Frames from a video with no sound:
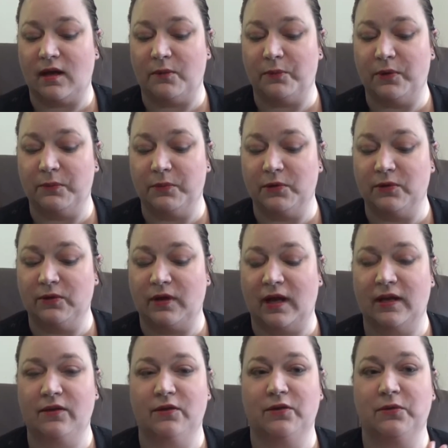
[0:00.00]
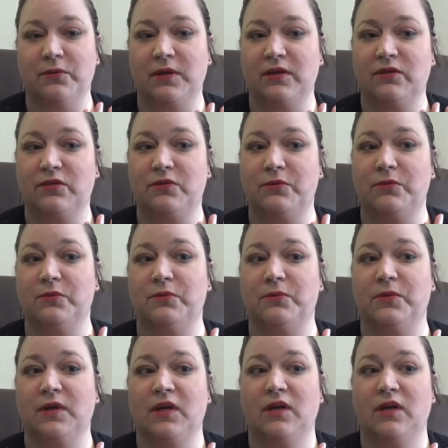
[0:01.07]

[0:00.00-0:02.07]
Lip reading: We will either do it through